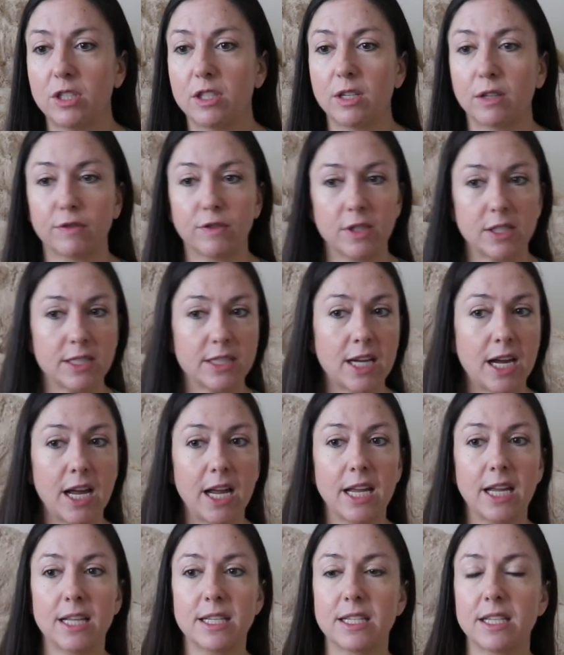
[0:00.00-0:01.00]
different
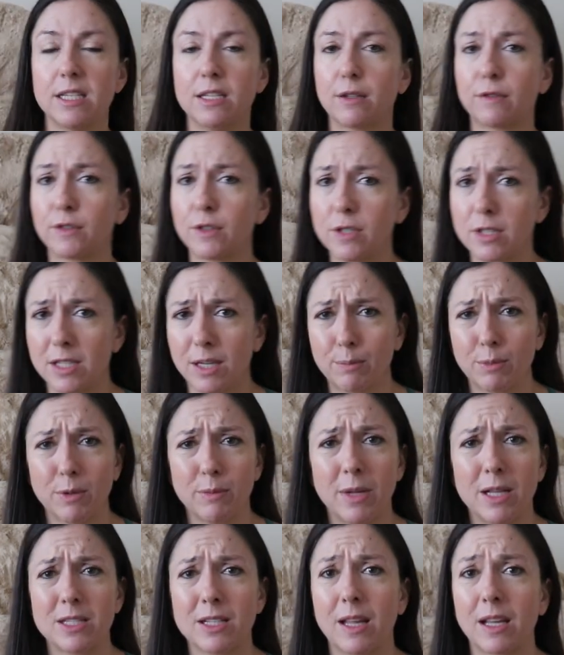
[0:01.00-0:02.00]
diets and different supplements,